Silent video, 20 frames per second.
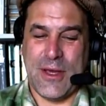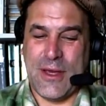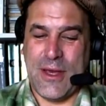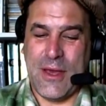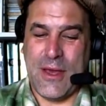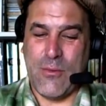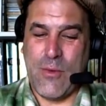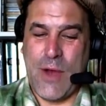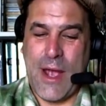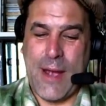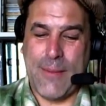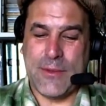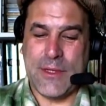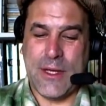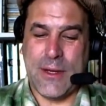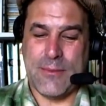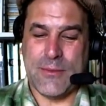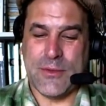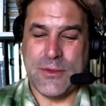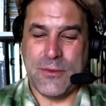He
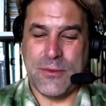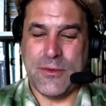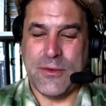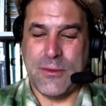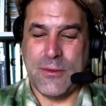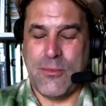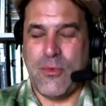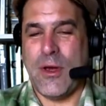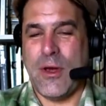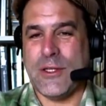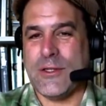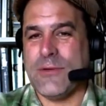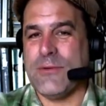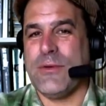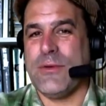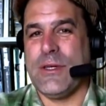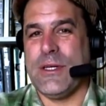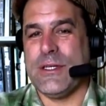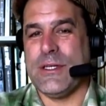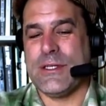wrapped up sort of the press
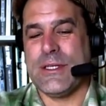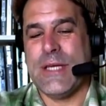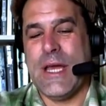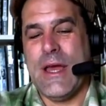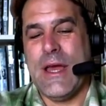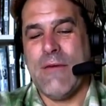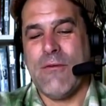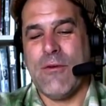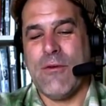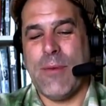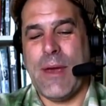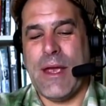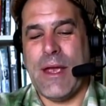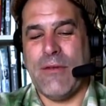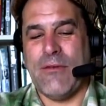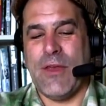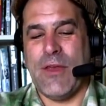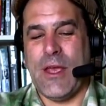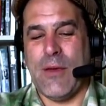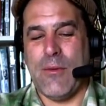release from
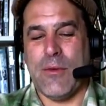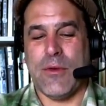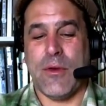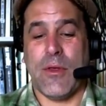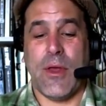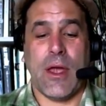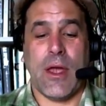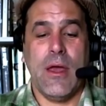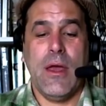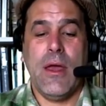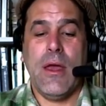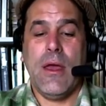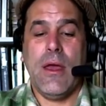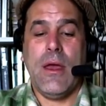AMD where they're like,